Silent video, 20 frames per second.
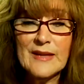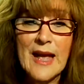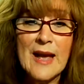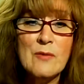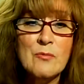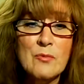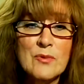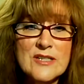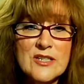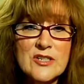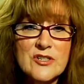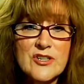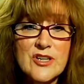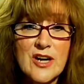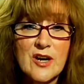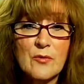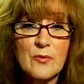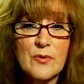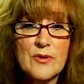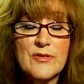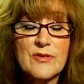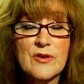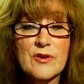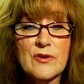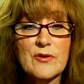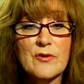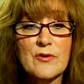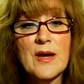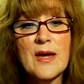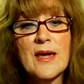I want to share with
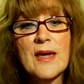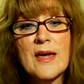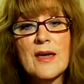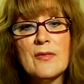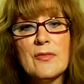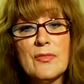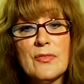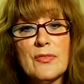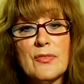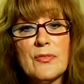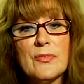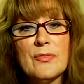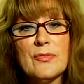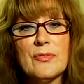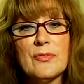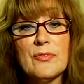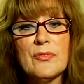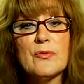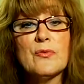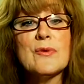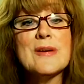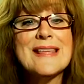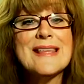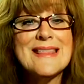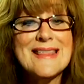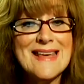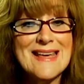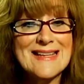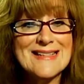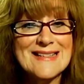you 3
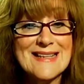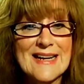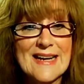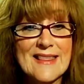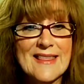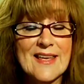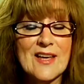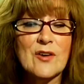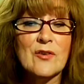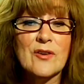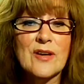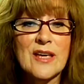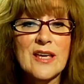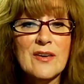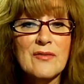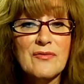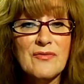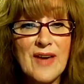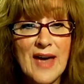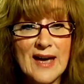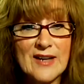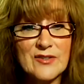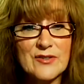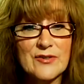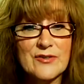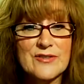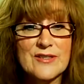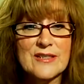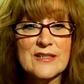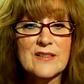things that I think are key
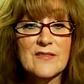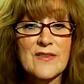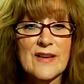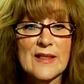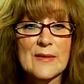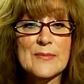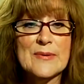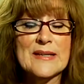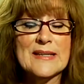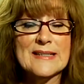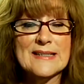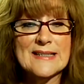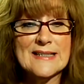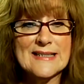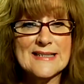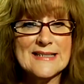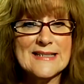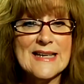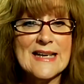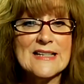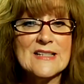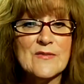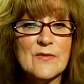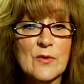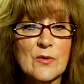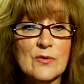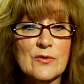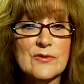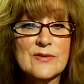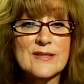factors in developing a
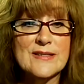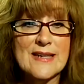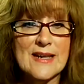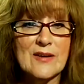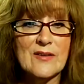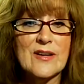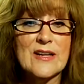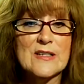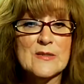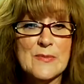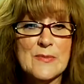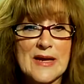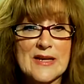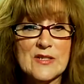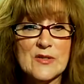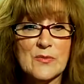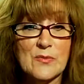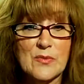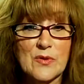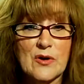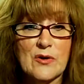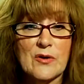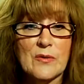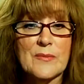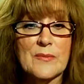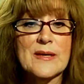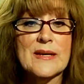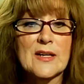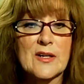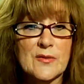successful standardized patient
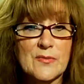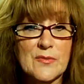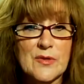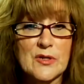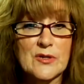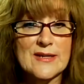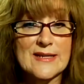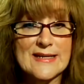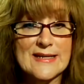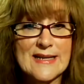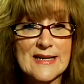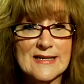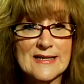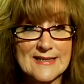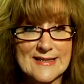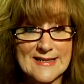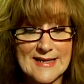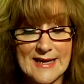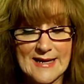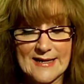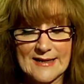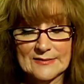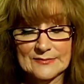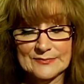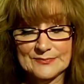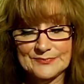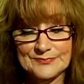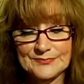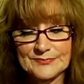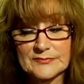program in a community setting,
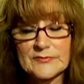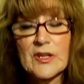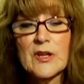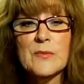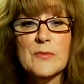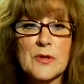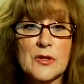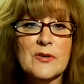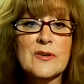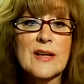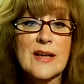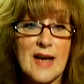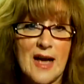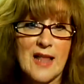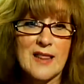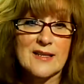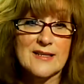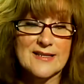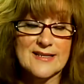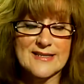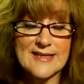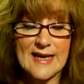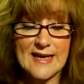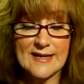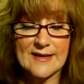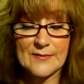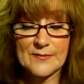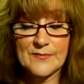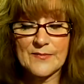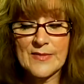community college
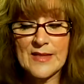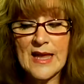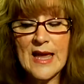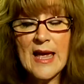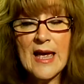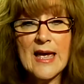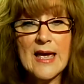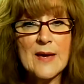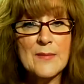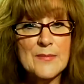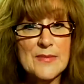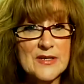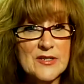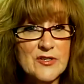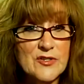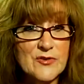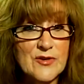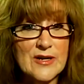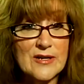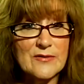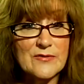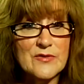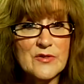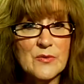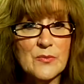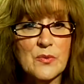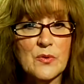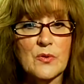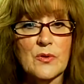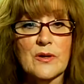setting: administrative
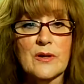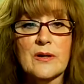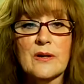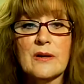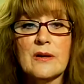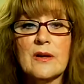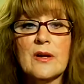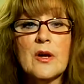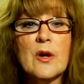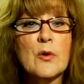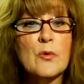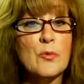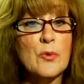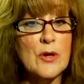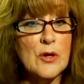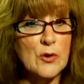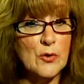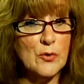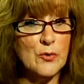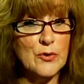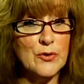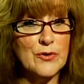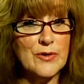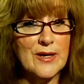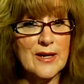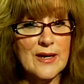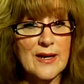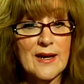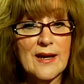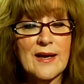support,
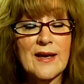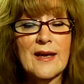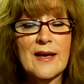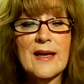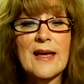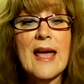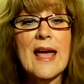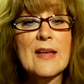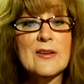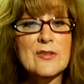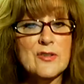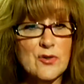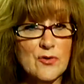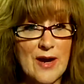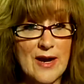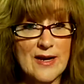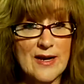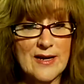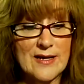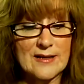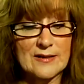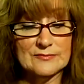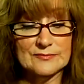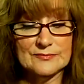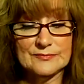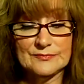recruiting, and training.